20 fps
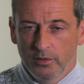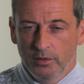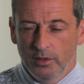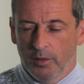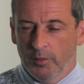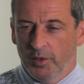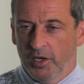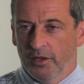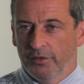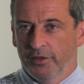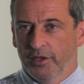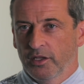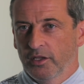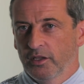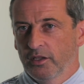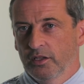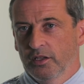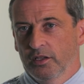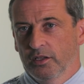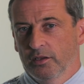I mean, I
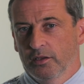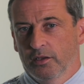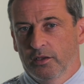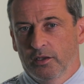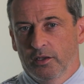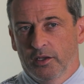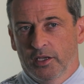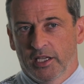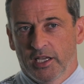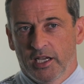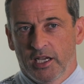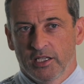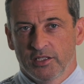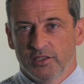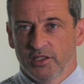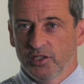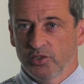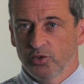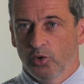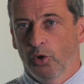think I get
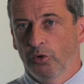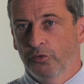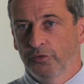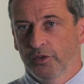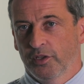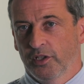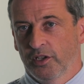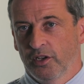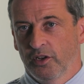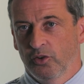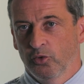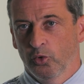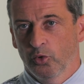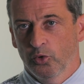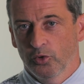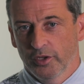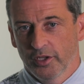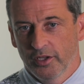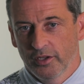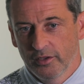asked this often, and I
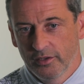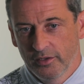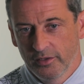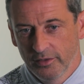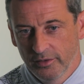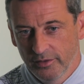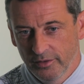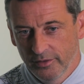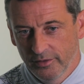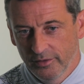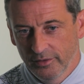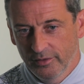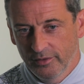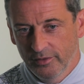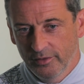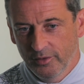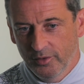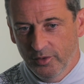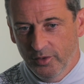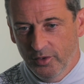know that
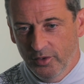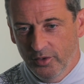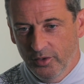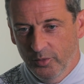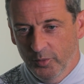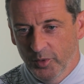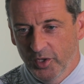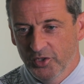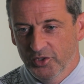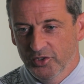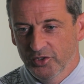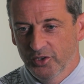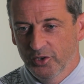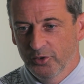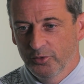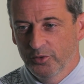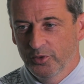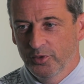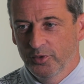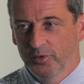I mentioned
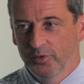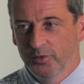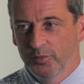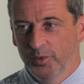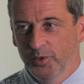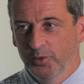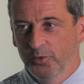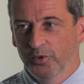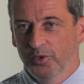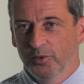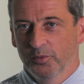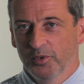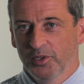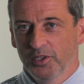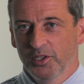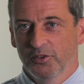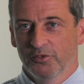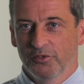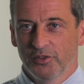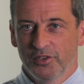how people can
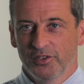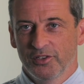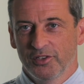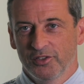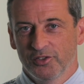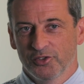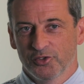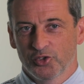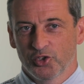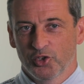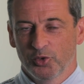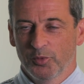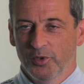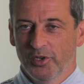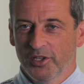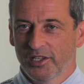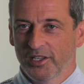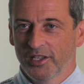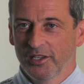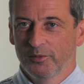believe that you just
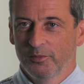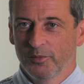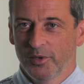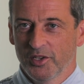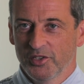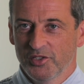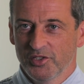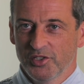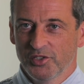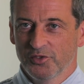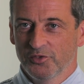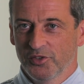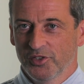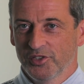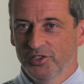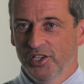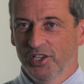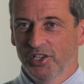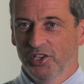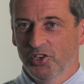communicate messages for
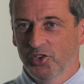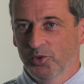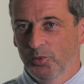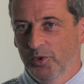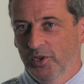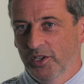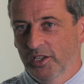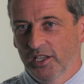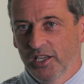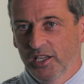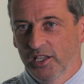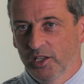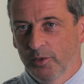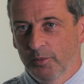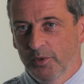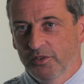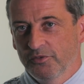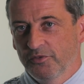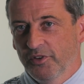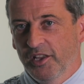the sake of communicating
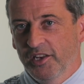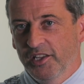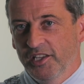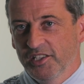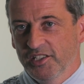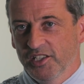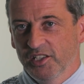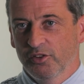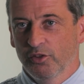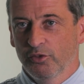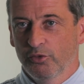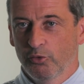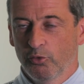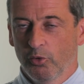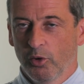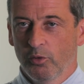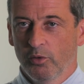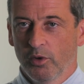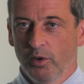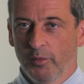them. It's very easy to
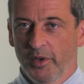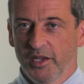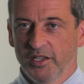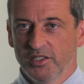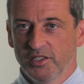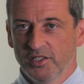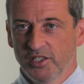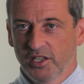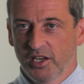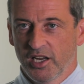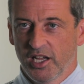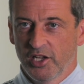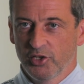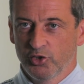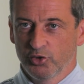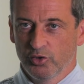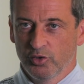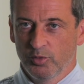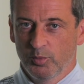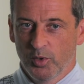throw out a message of
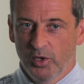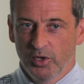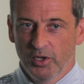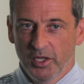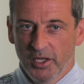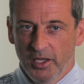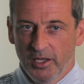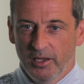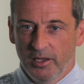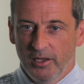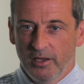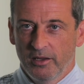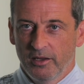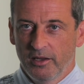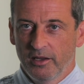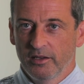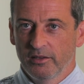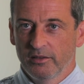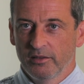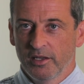gratitude, but
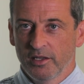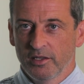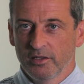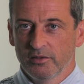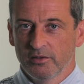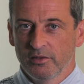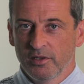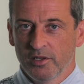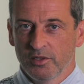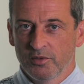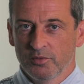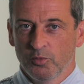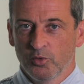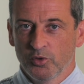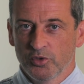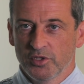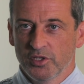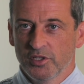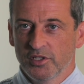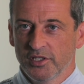it's said
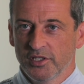with